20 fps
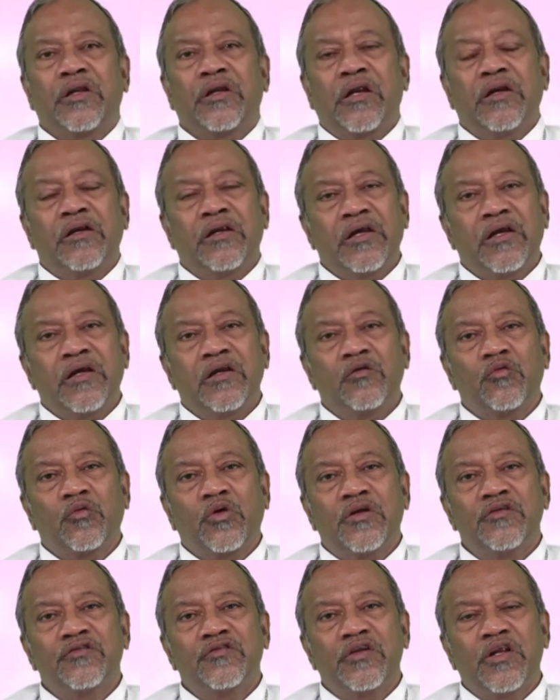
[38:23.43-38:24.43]
can take into
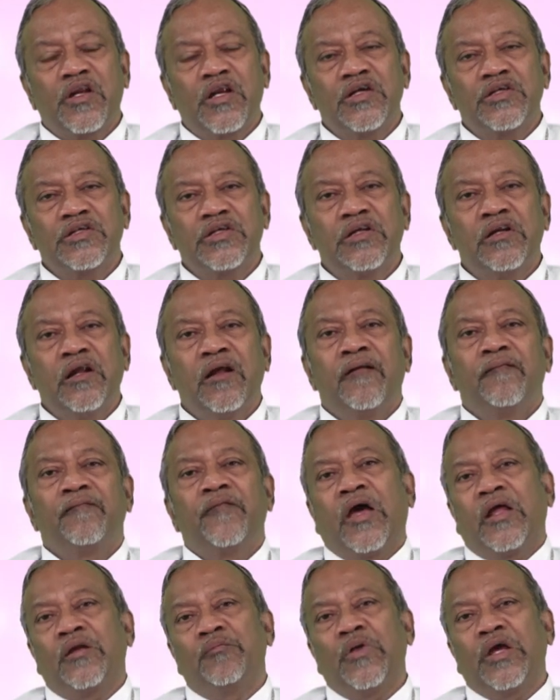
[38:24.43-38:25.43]
consideration
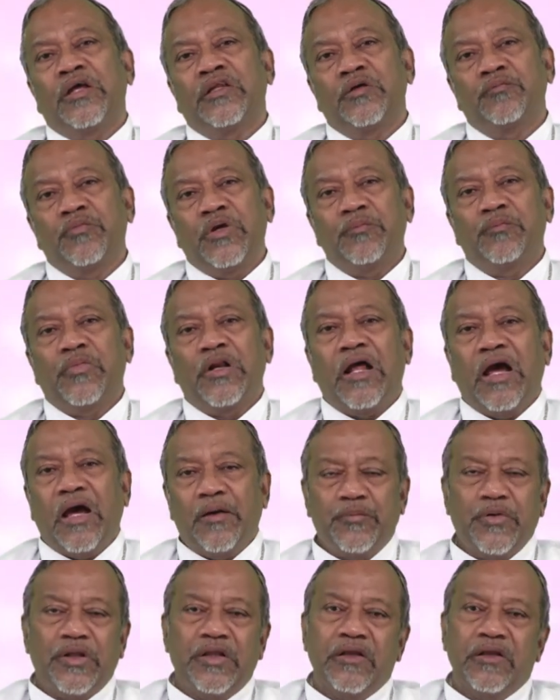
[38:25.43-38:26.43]
and make the people
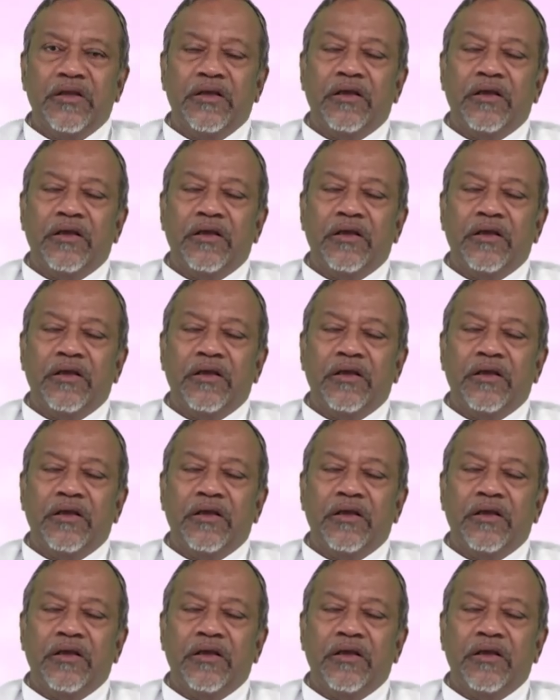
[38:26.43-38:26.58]
happy.